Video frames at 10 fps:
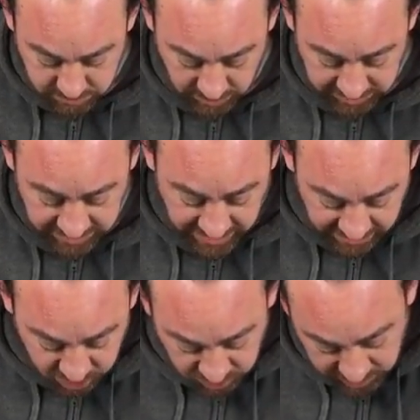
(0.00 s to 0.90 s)
I need
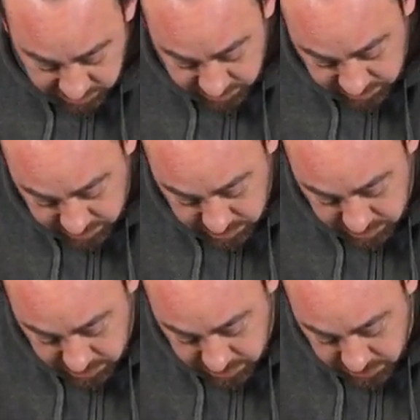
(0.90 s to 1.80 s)
extra,
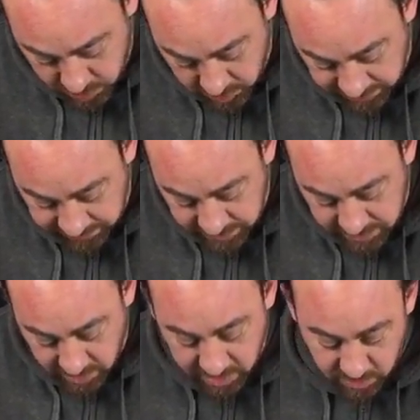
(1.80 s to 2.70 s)
the width of the
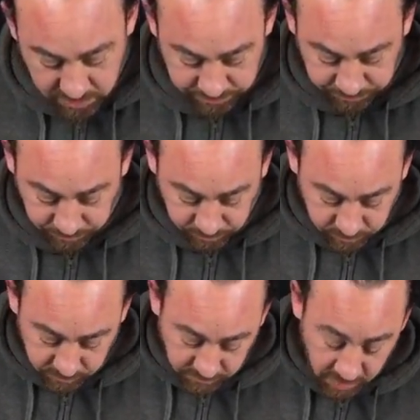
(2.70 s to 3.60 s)
dial.
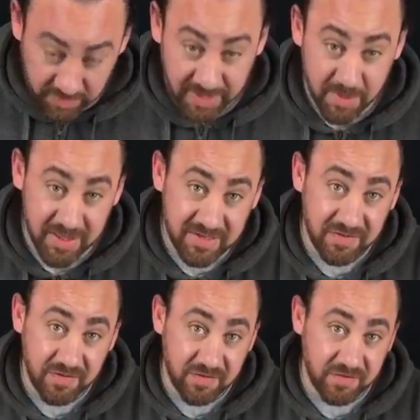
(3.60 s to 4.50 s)
Right, now, but
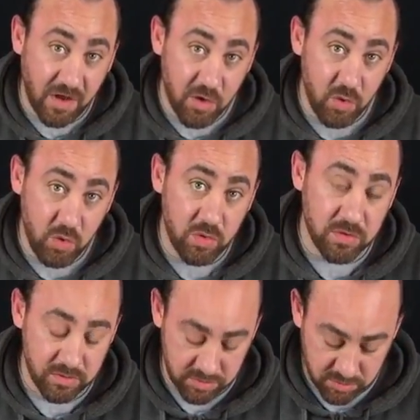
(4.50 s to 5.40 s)
this is so
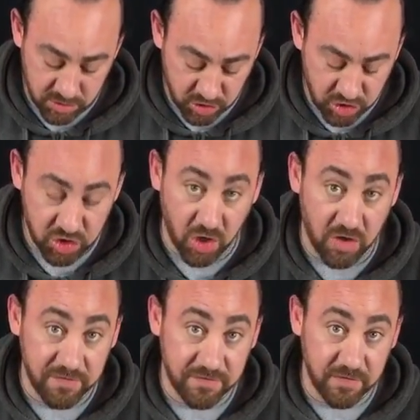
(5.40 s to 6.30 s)

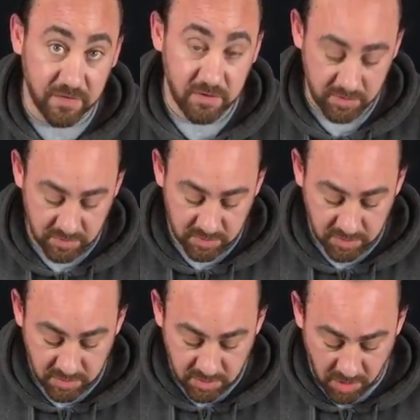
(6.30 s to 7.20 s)
soft,
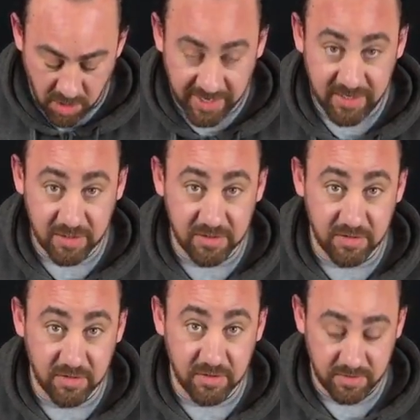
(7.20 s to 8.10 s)
I
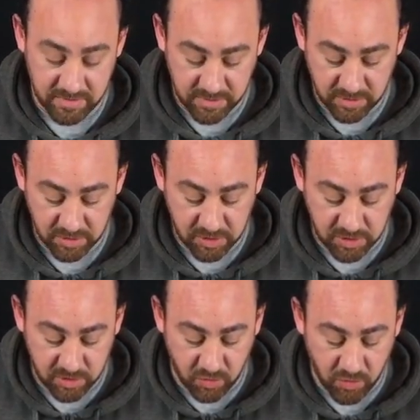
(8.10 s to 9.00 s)
can
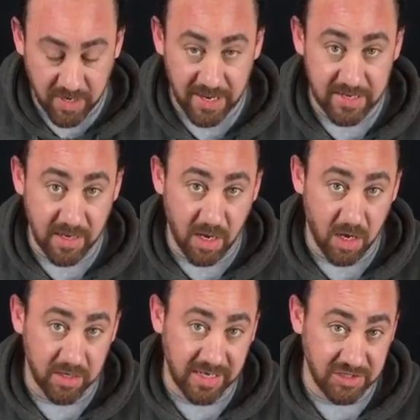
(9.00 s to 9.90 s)
create
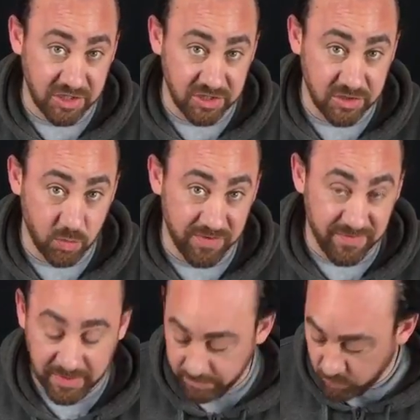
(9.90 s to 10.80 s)
hard edges with
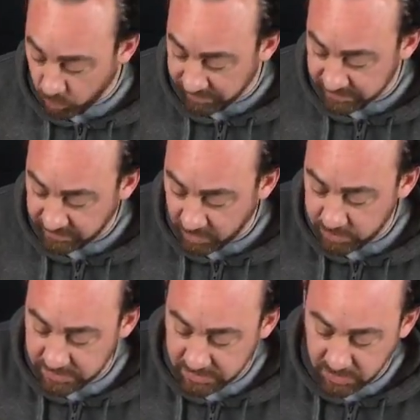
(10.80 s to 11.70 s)
it with a
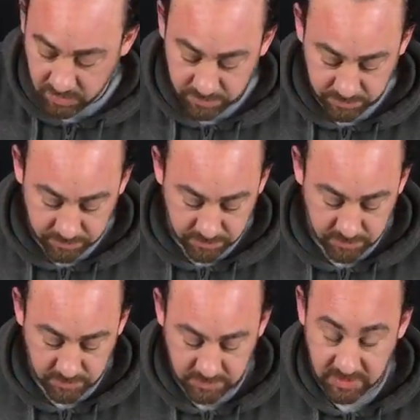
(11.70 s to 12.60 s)
sculpting tool.
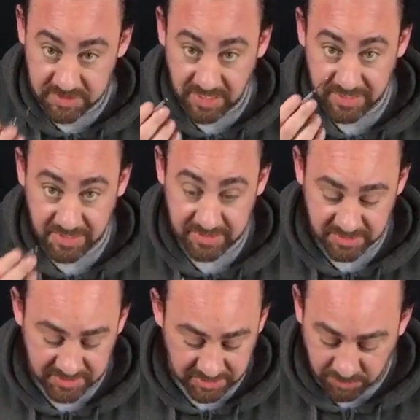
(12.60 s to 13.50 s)
So I take this
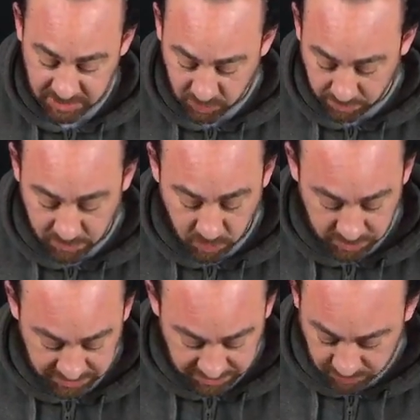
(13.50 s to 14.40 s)
is my Swan
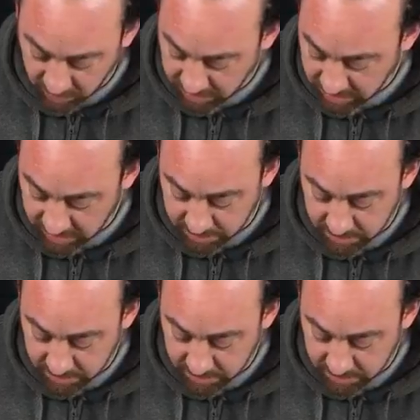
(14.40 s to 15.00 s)
Morton, this is what I